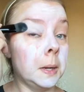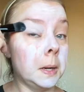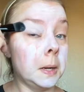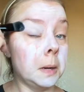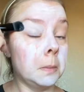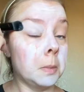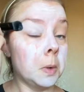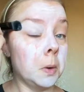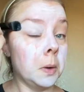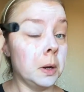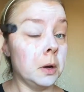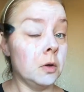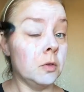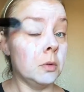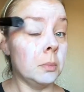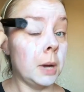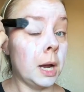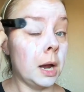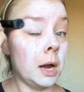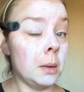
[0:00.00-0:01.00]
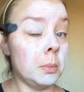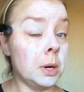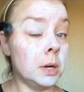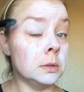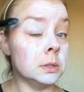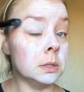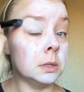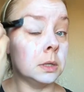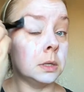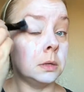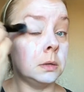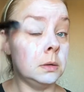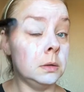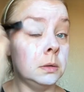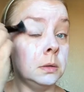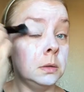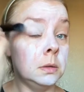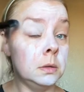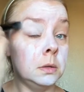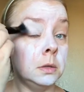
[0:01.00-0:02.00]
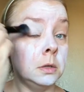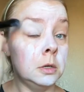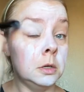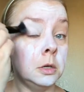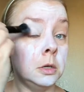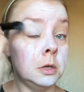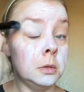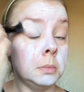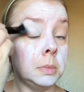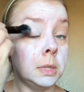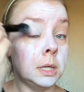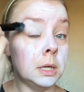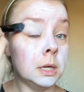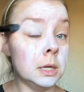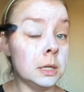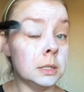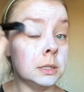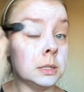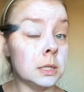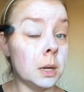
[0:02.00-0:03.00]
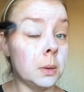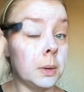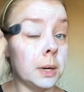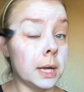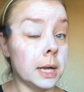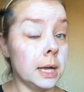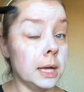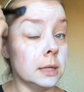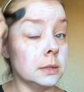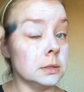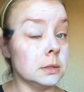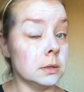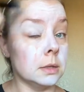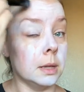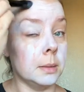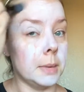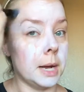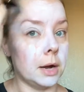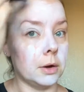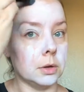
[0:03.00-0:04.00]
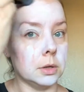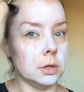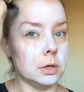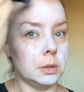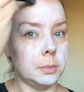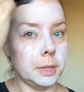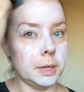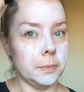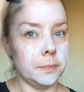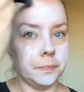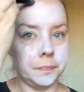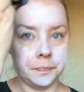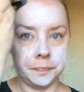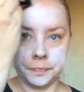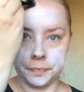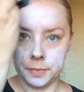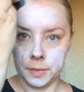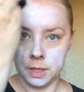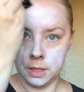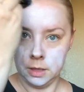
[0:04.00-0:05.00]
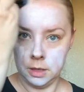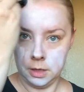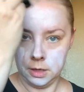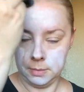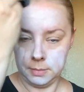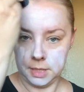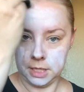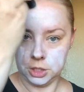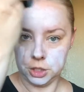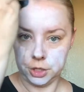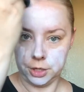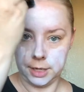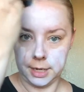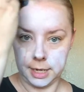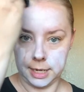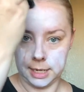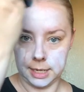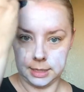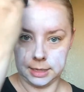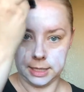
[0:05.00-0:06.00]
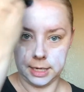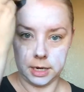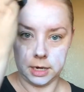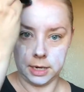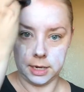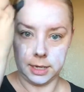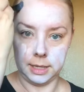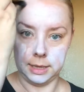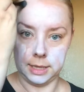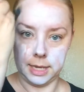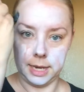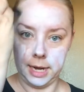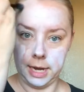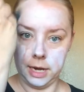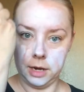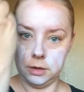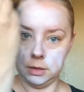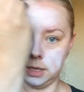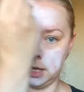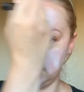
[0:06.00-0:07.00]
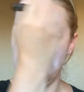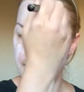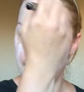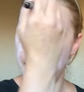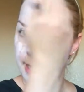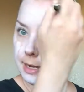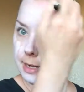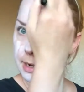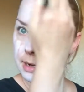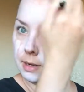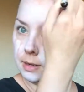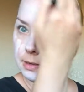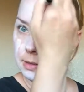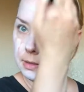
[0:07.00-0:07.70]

And I'm going over my eyebrows a little because I want to cancel them out a little bit. Make sure you get it there in the hairline.